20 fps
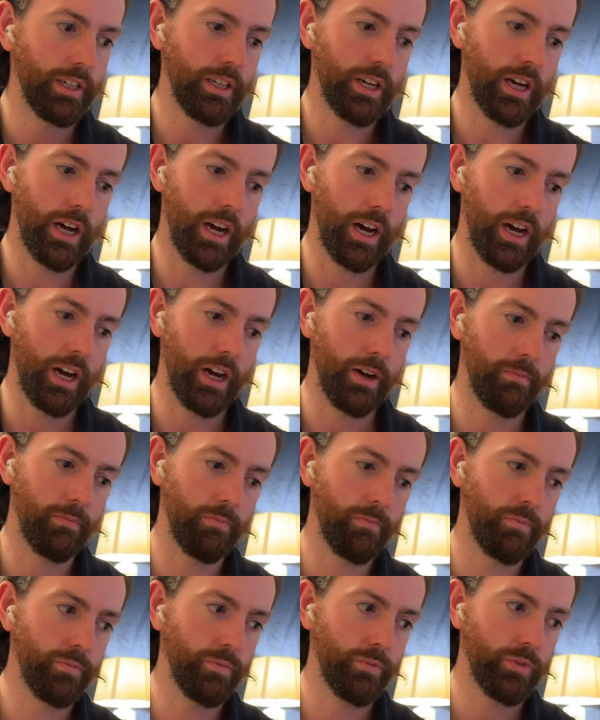
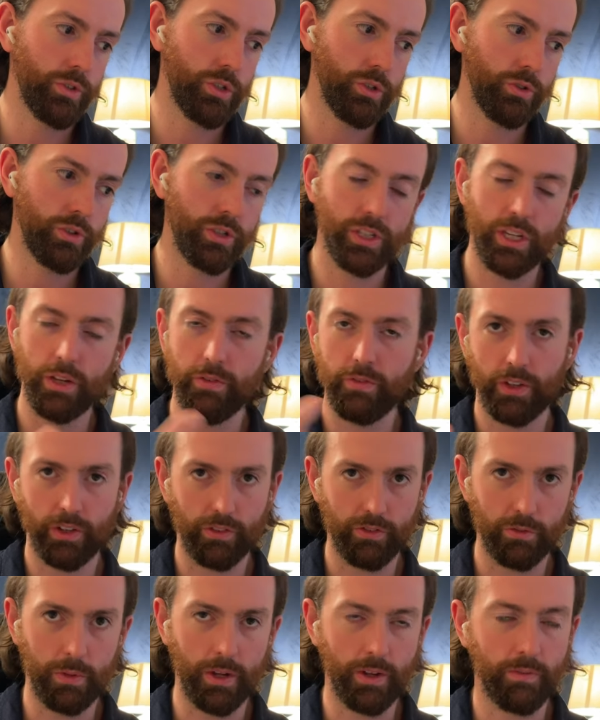So it's the same thing
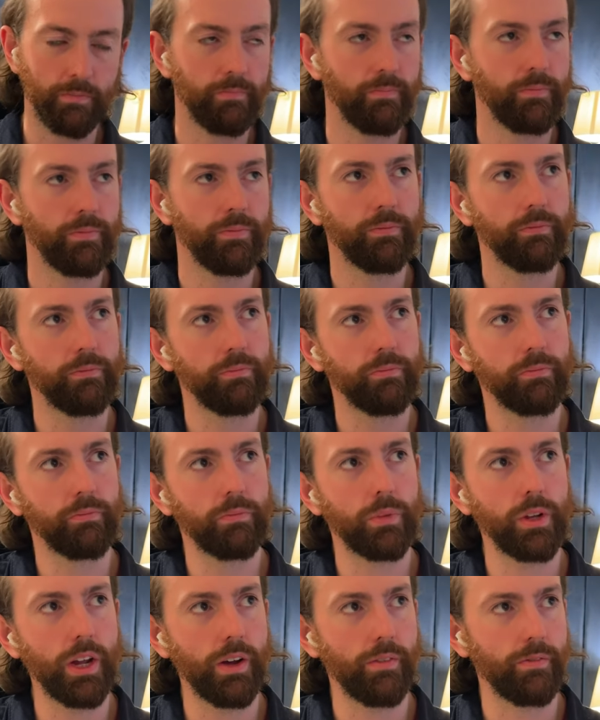for me.
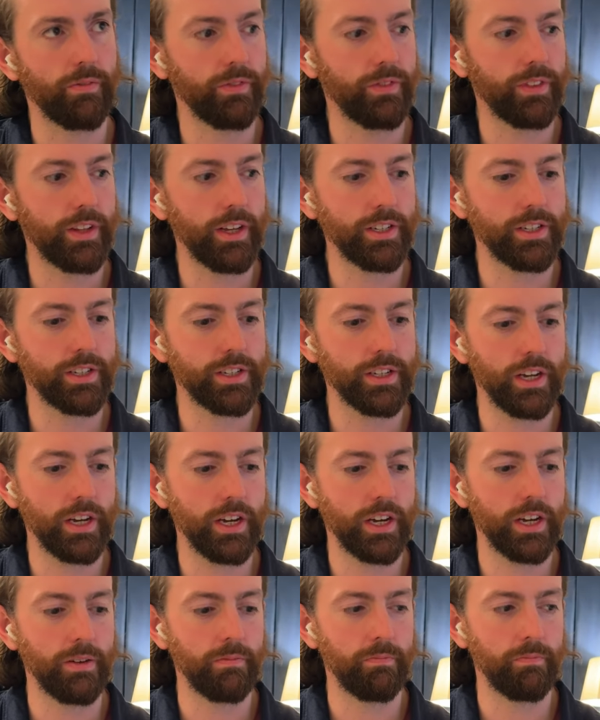But yeah, that's
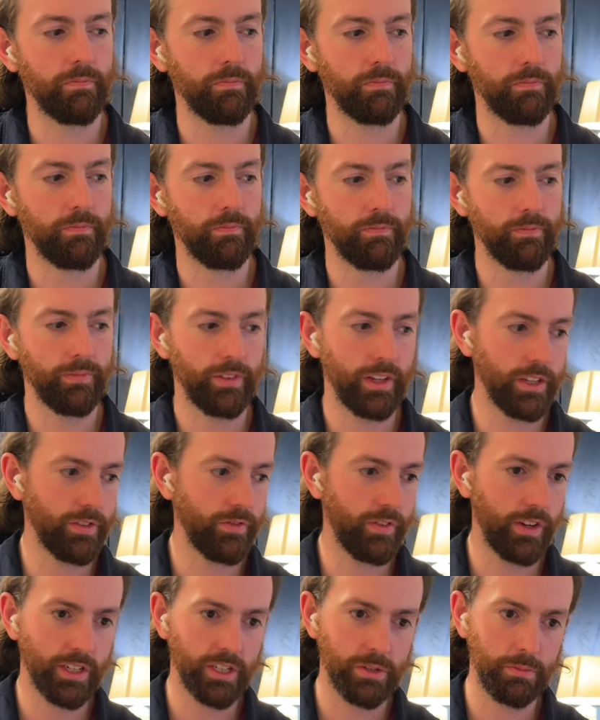
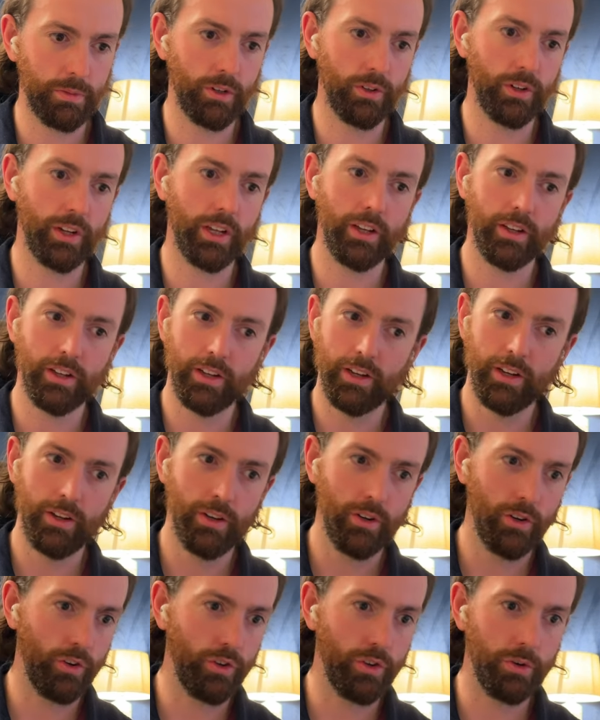flexibility.
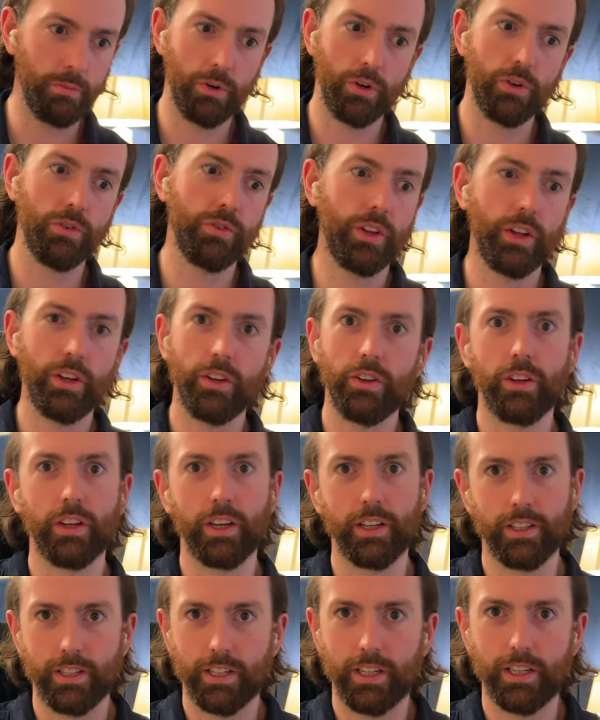On your birthday, you
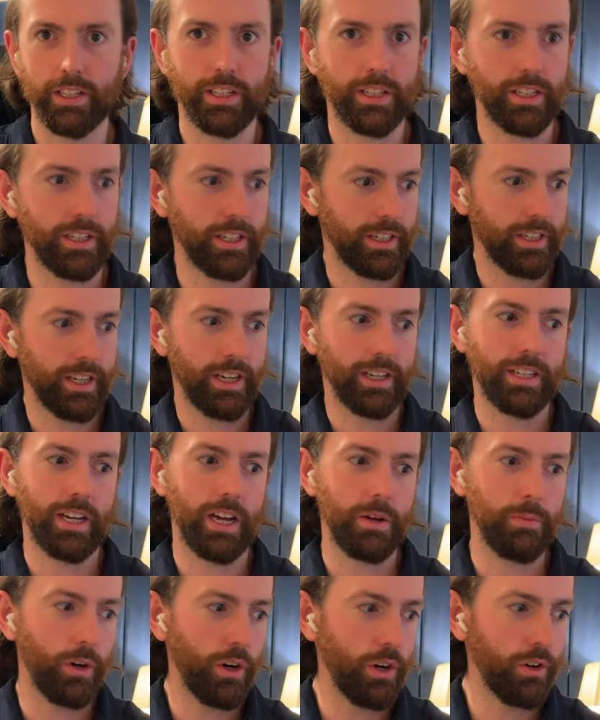get to take
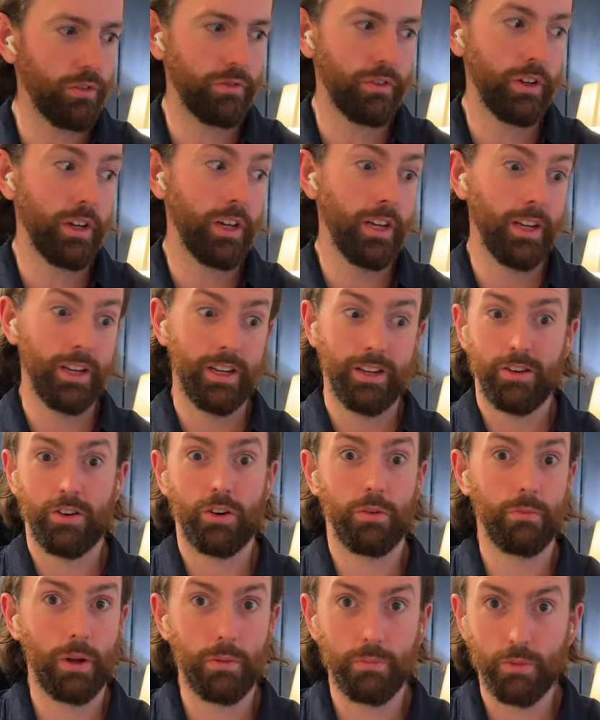time off.
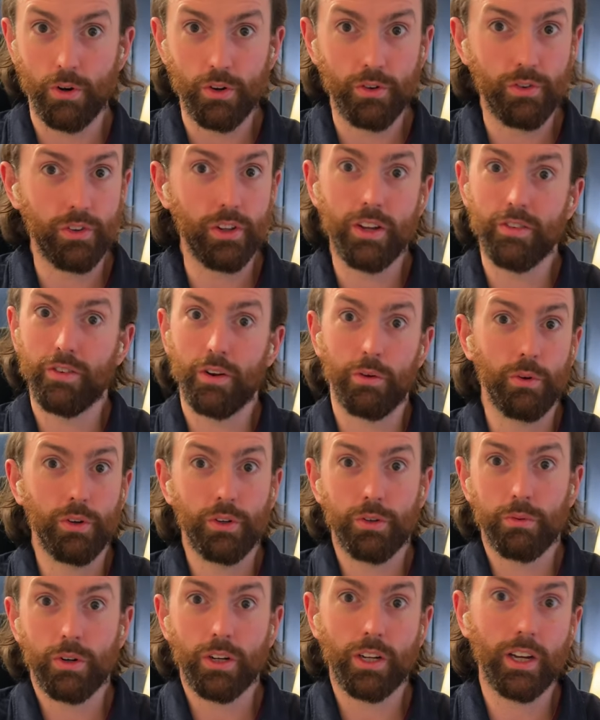On my birthday, if I want
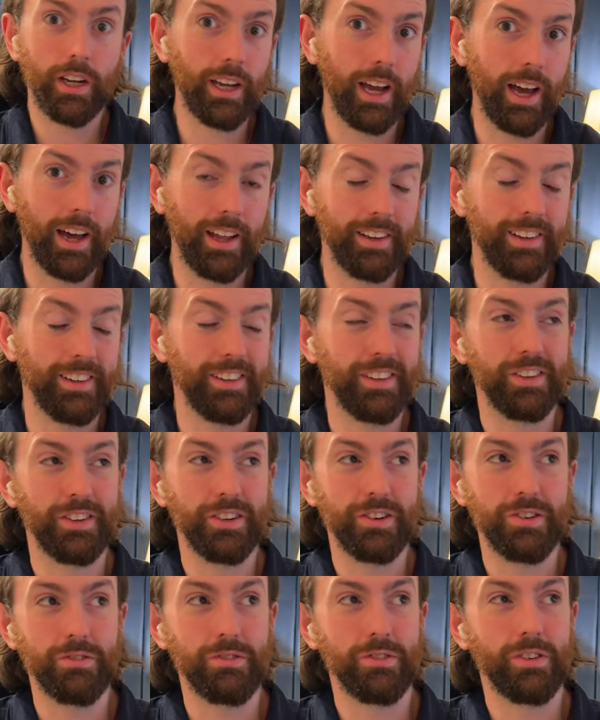to work, I can, you
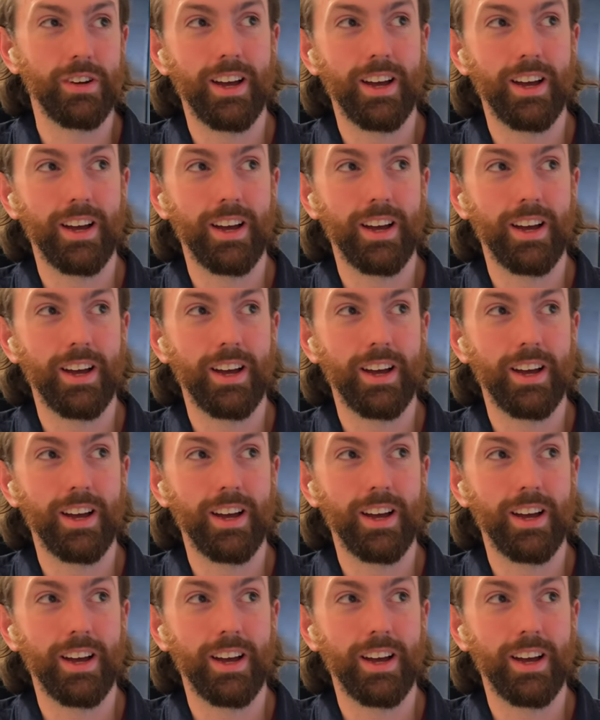know.